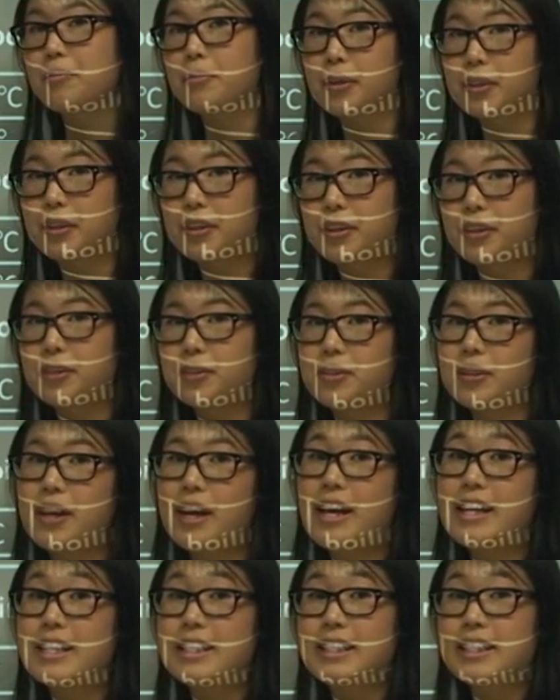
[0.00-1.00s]
molecule,
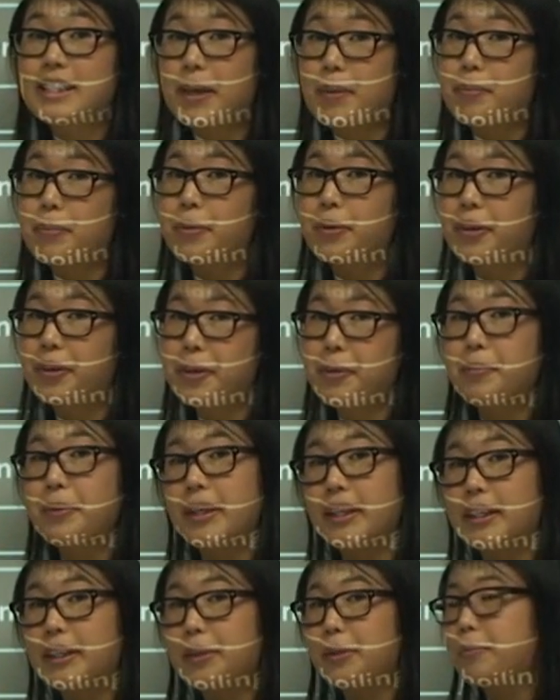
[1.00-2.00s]
temporary but
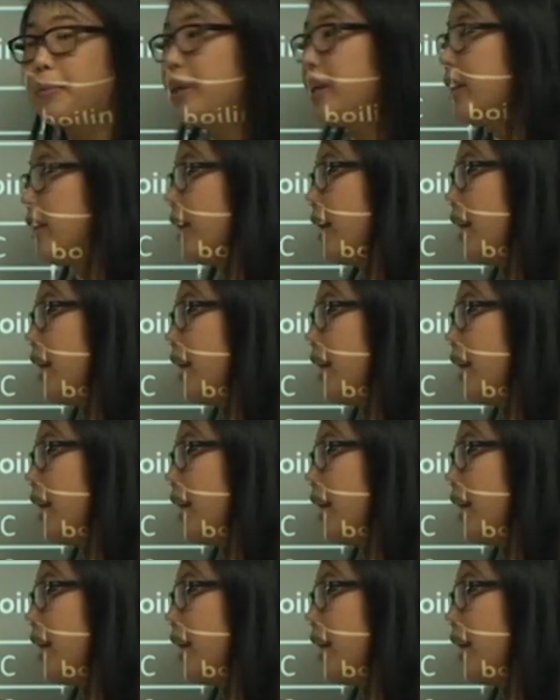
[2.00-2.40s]
a little bit,